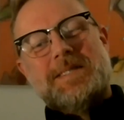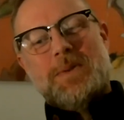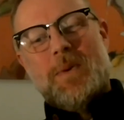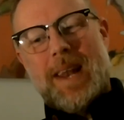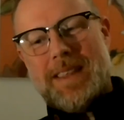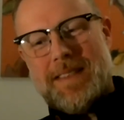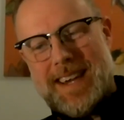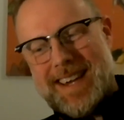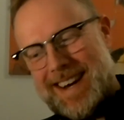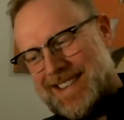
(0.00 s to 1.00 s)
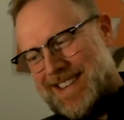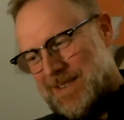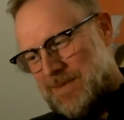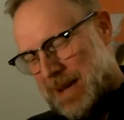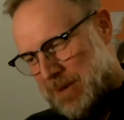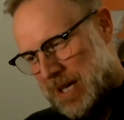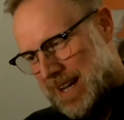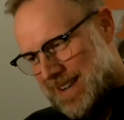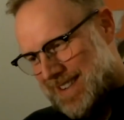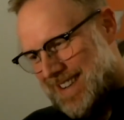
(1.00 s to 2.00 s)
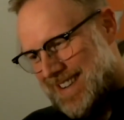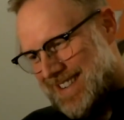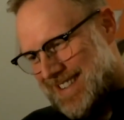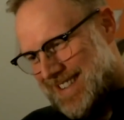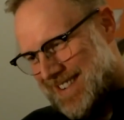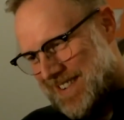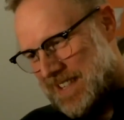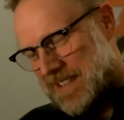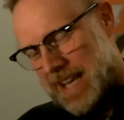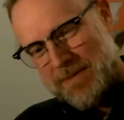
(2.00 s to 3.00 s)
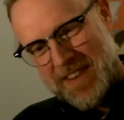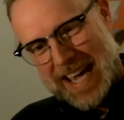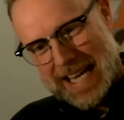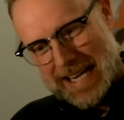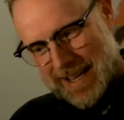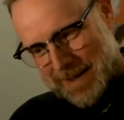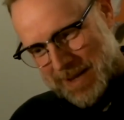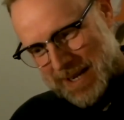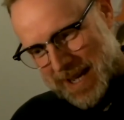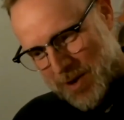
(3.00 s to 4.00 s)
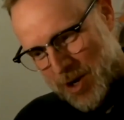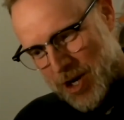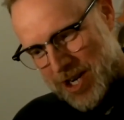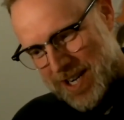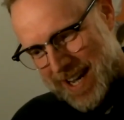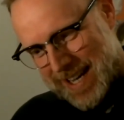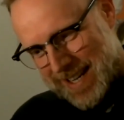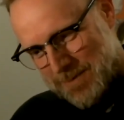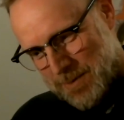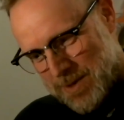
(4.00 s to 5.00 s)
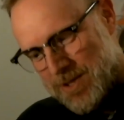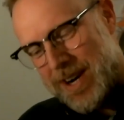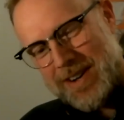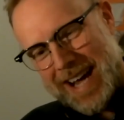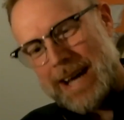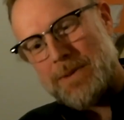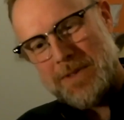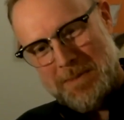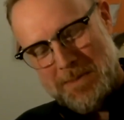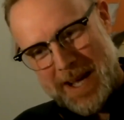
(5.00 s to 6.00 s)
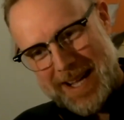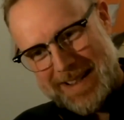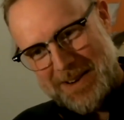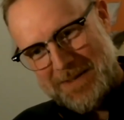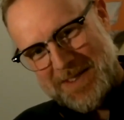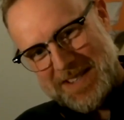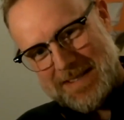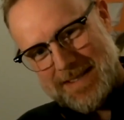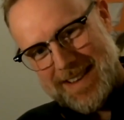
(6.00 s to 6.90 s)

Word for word: Well, I think uh, you know maybe uh, uh, you know in the same vein. I mean, I've heard I, I, we're trying to count them at the office.